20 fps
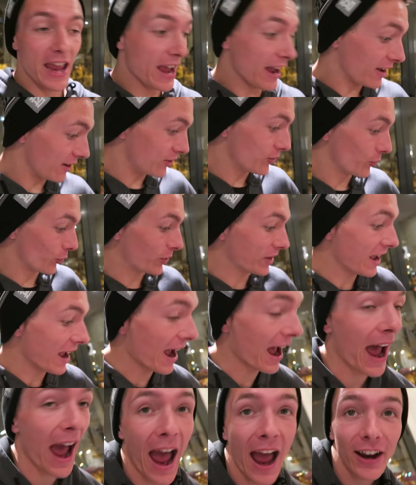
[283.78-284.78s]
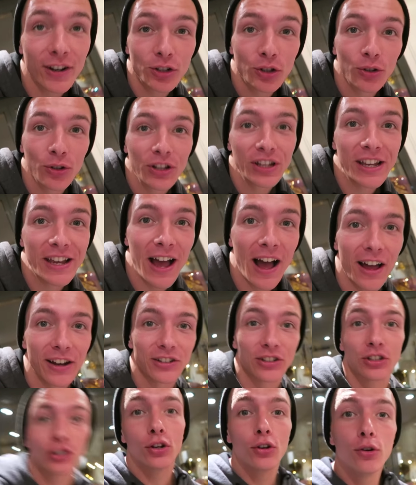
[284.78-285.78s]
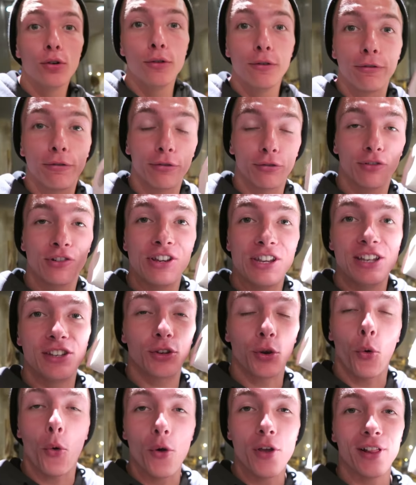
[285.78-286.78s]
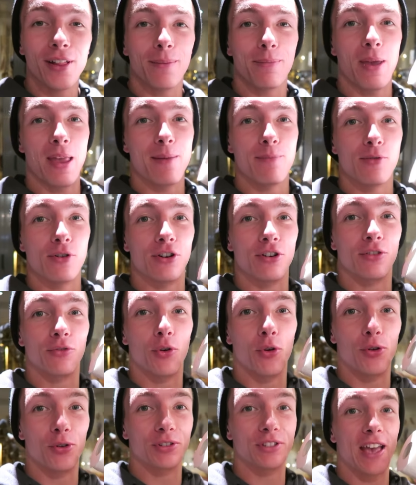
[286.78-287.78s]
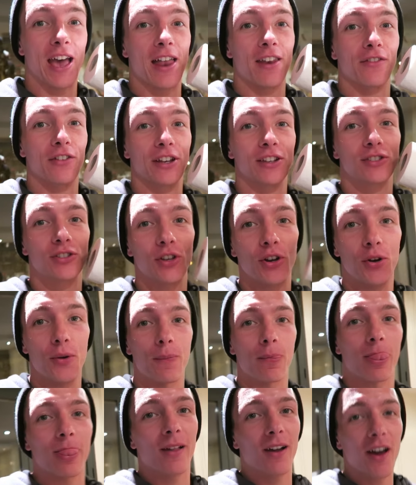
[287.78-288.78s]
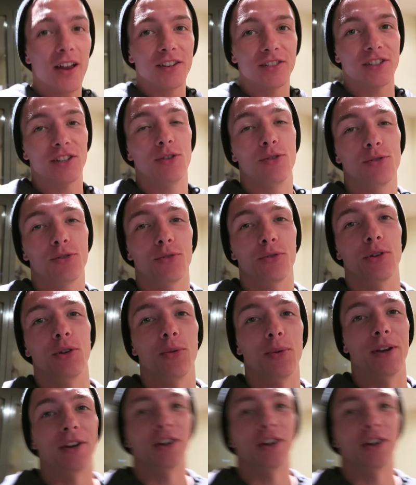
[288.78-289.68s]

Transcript: And we Thanks. actually got two free toilet paper rolls out of it. So honestly, who's a real